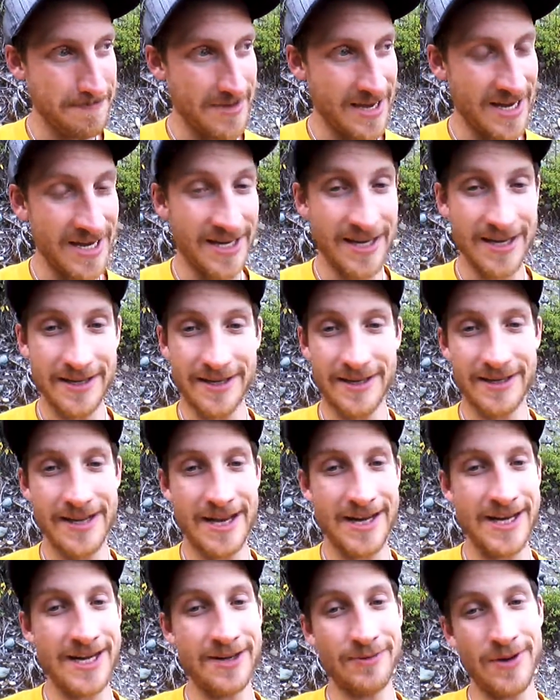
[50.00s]
he
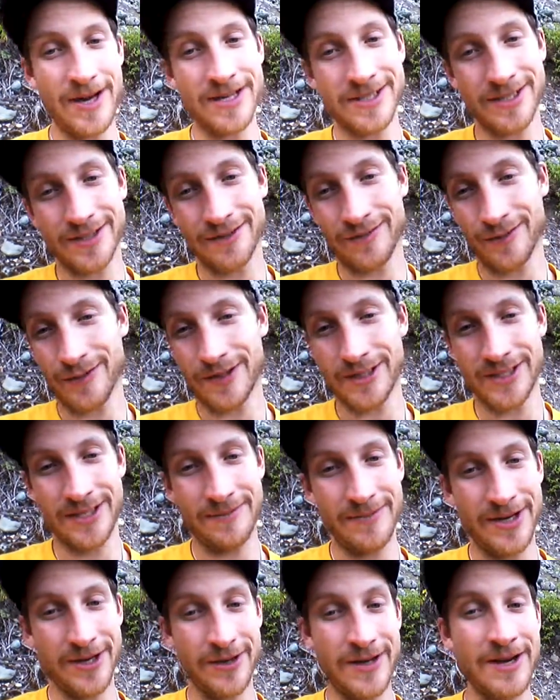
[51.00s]
raised his voice at
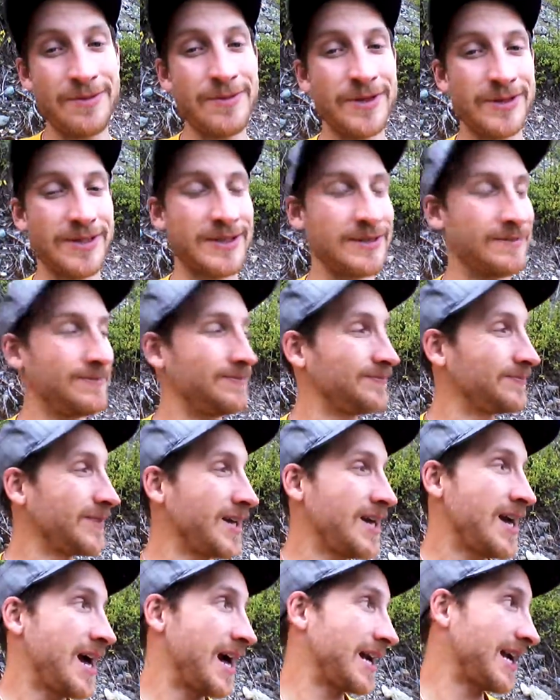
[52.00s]
me,
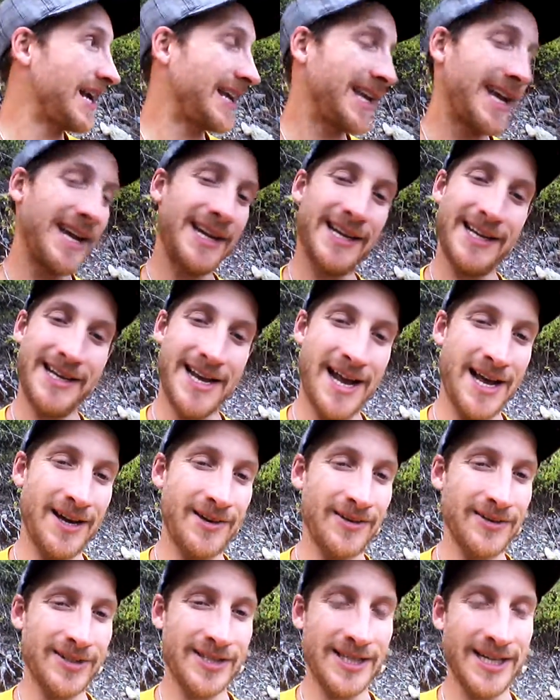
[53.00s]
and I get it
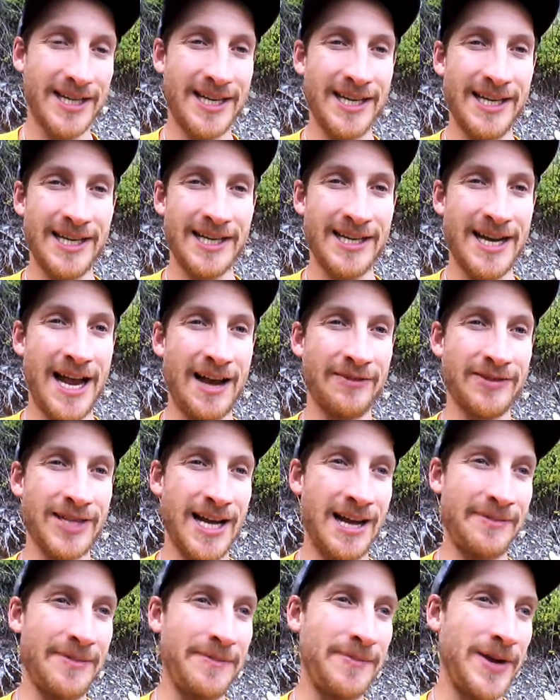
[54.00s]
now. It's like he didn't have
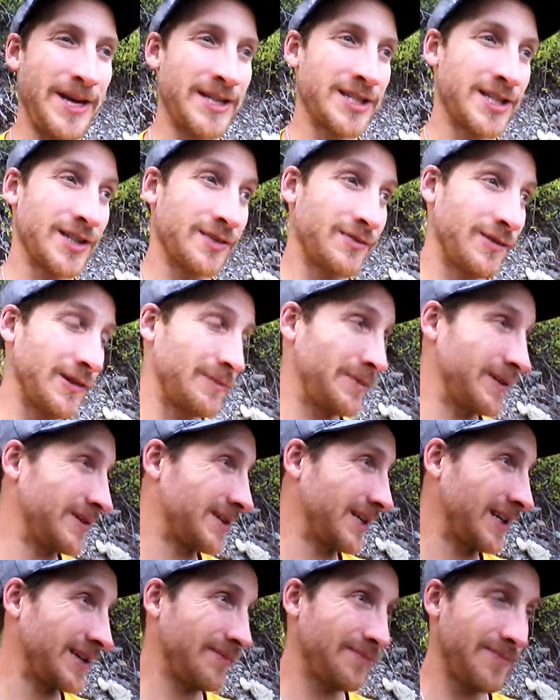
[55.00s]
time and patience for it, but I was
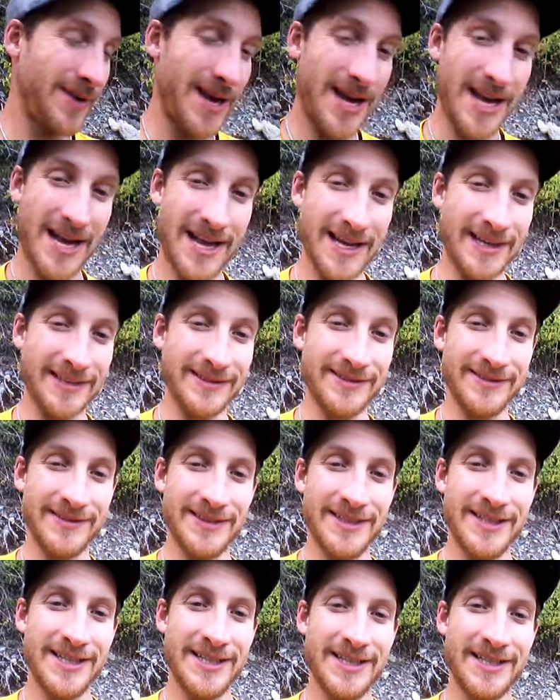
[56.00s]
like, man.
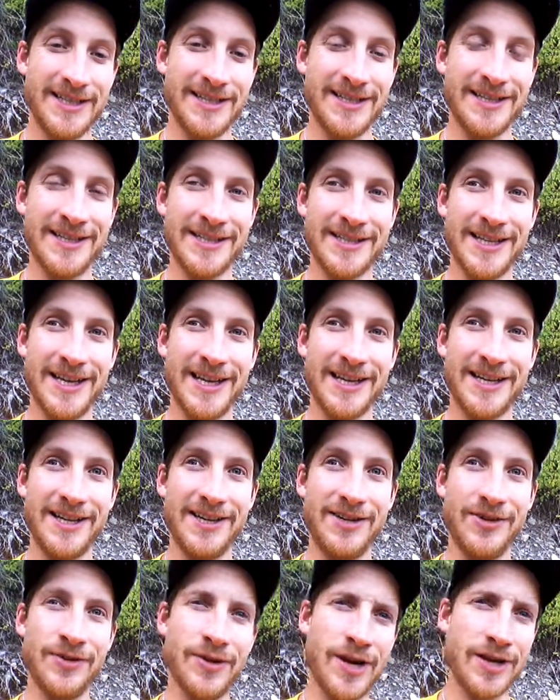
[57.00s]
He's like,
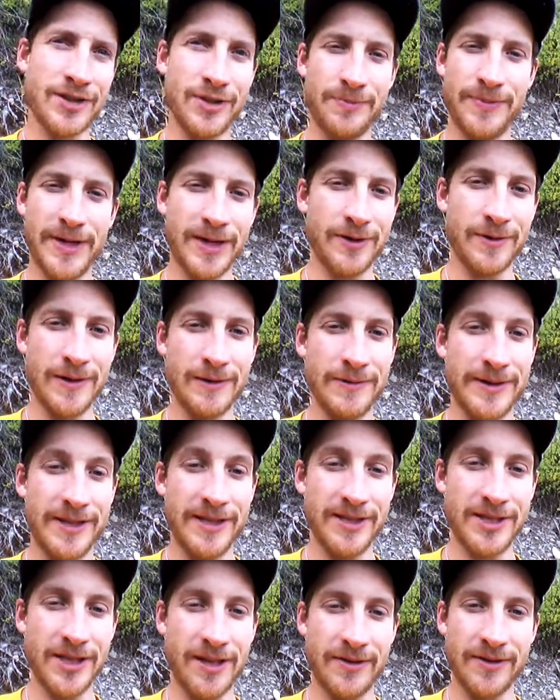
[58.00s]
you guys are bickering with
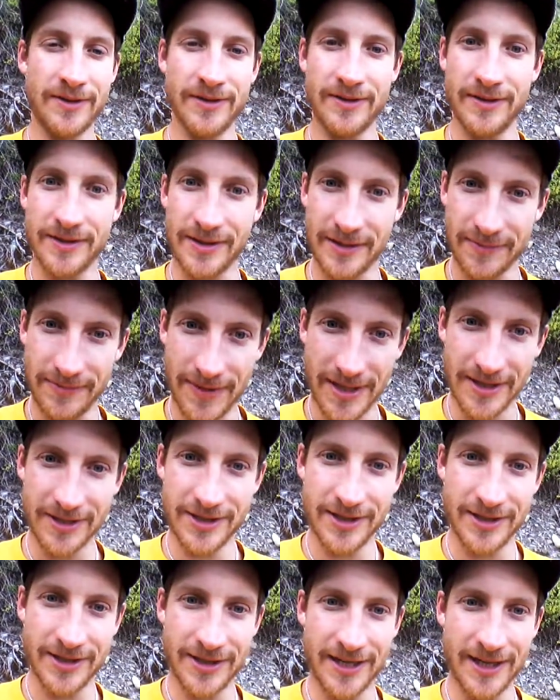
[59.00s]
each other, and I was like, man.
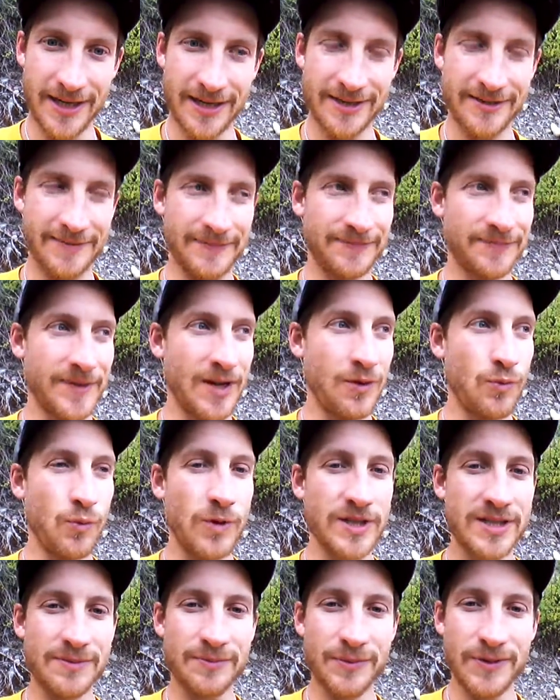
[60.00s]
She's like
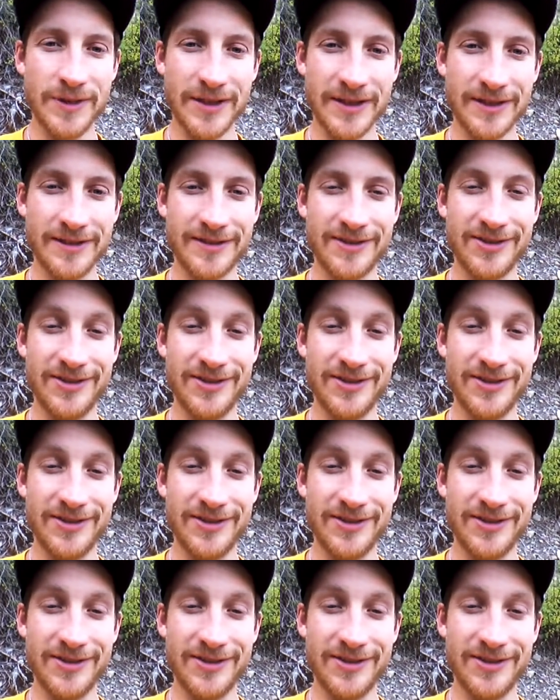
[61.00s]
whispering